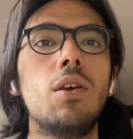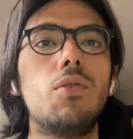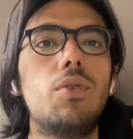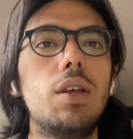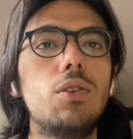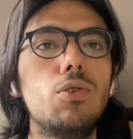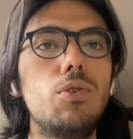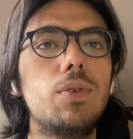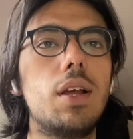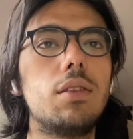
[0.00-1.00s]
We knew
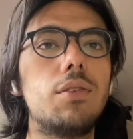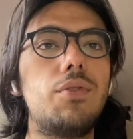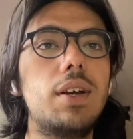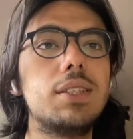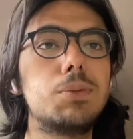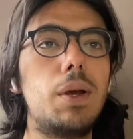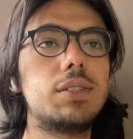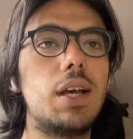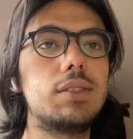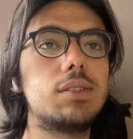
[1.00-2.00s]
that free space
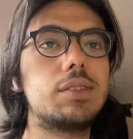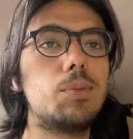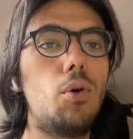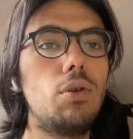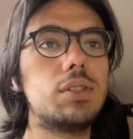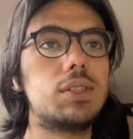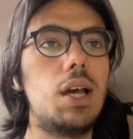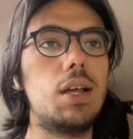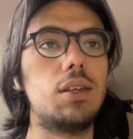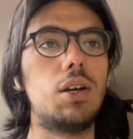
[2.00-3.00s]
has the smallest
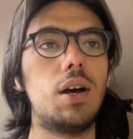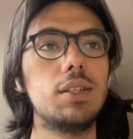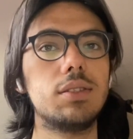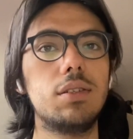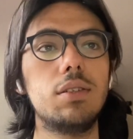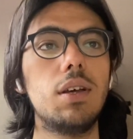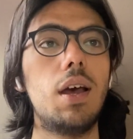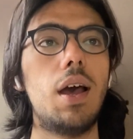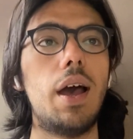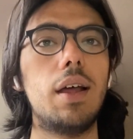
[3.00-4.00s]
dielectric constant
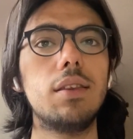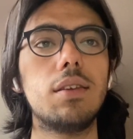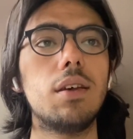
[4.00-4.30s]
and